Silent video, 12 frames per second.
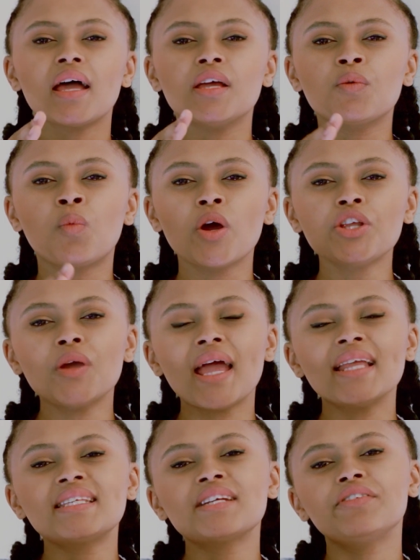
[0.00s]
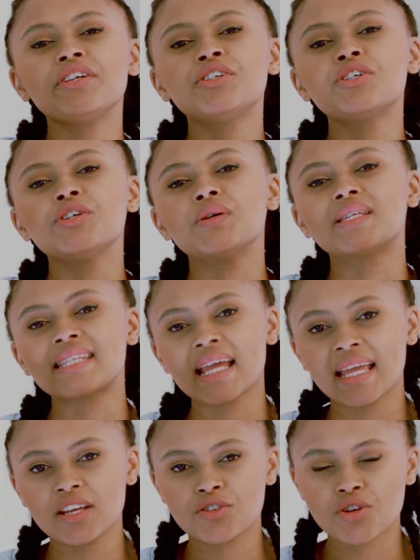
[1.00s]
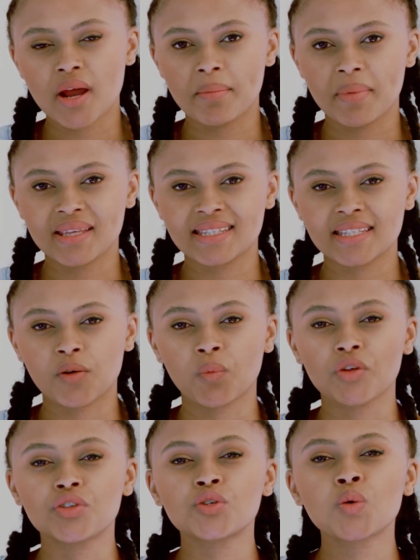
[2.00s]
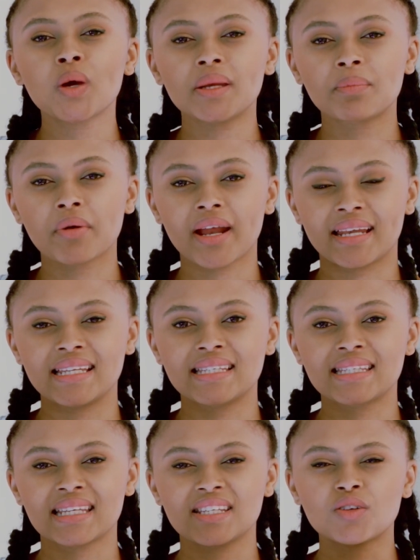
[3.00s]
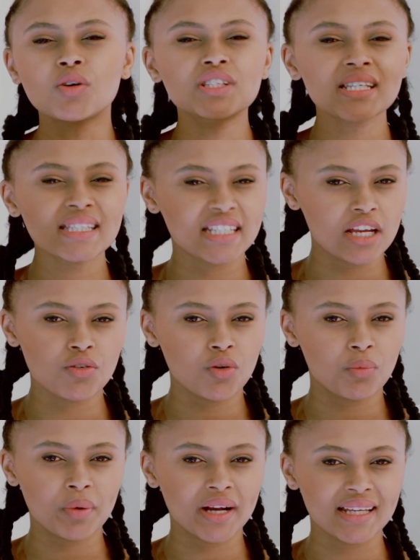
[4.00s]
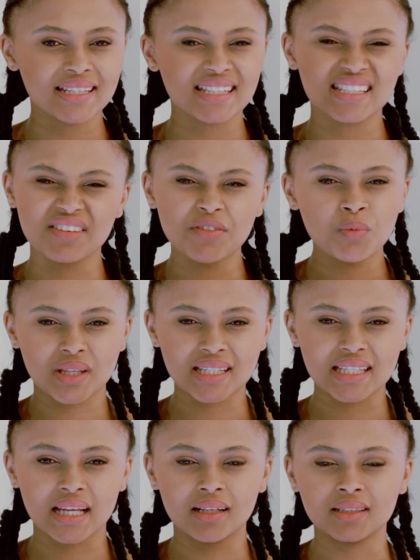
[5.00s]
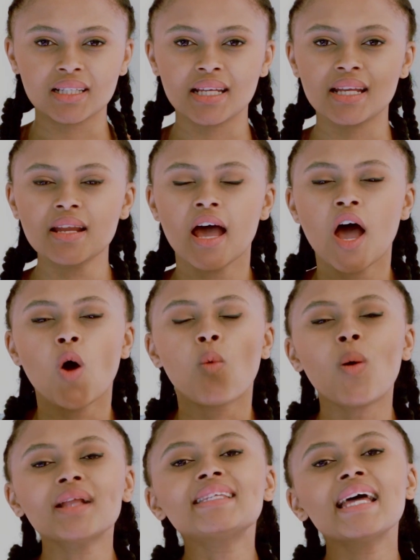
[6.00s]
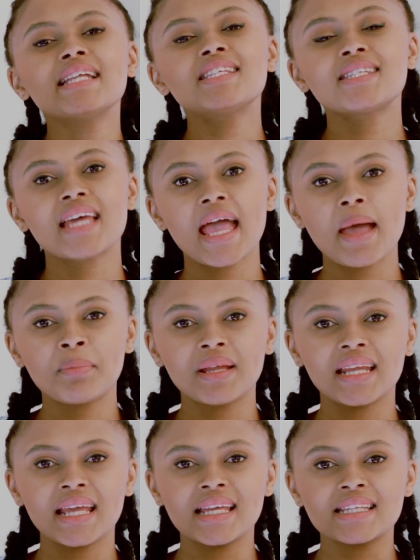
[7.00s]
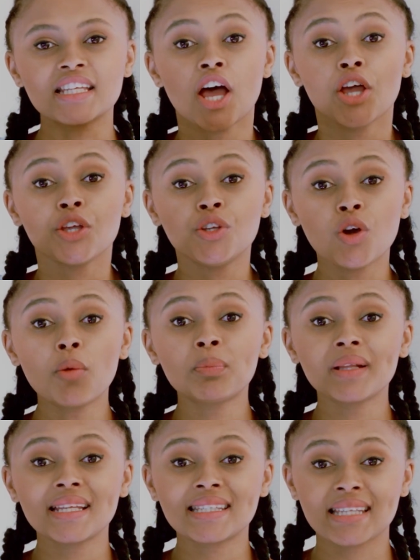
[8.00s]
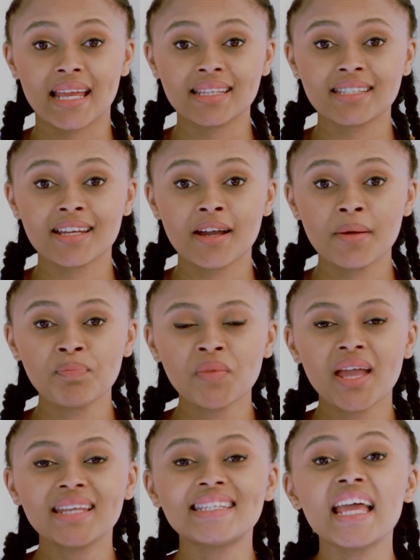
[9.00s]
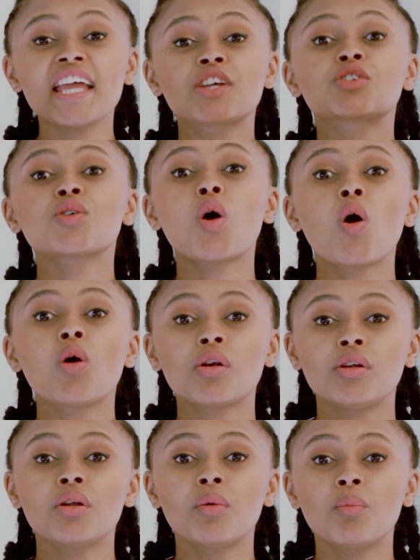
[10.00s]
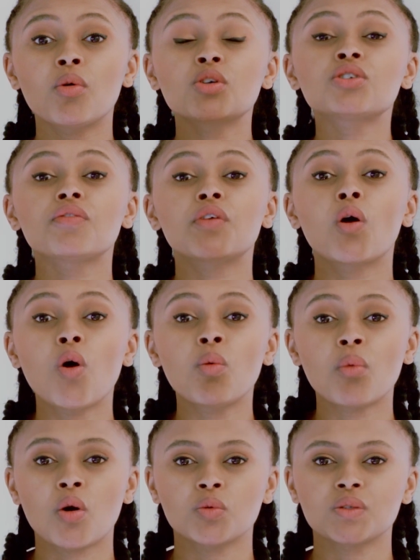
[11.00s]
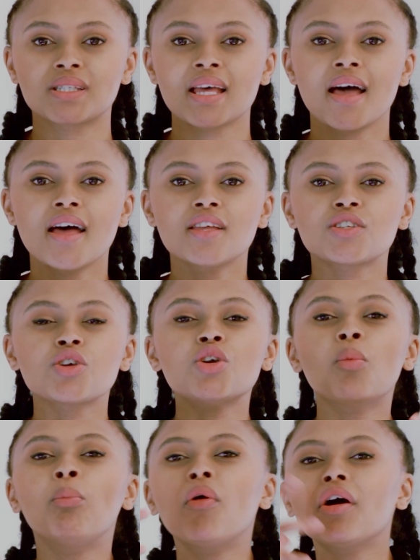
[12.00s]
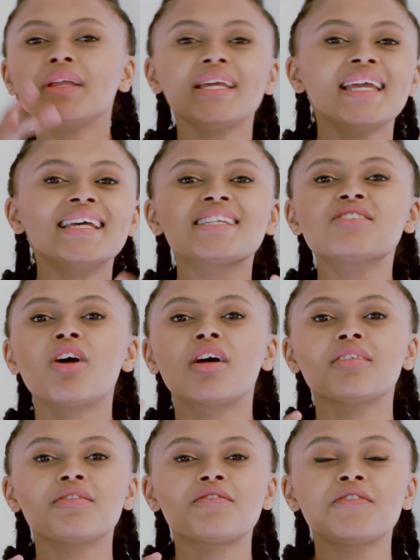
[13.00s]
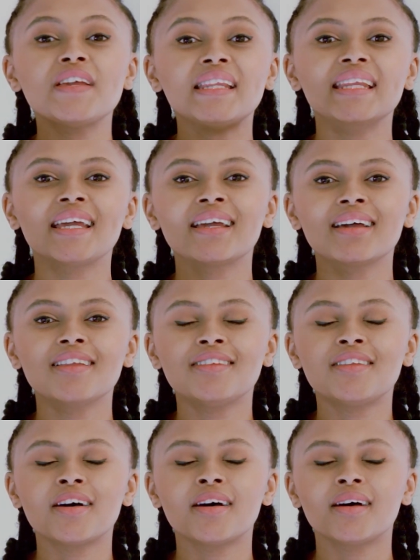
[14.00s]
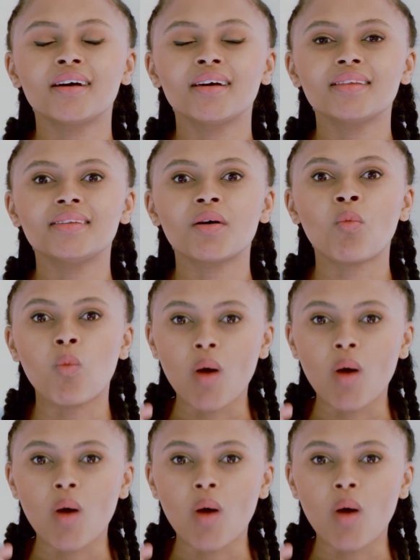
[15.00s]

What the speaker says: when you enter into your second trimester with twin pregnancies or just general pregnancies, even with a singleton, what tends to happen is your placenta takes on most of the hormones. So your body is not feeling the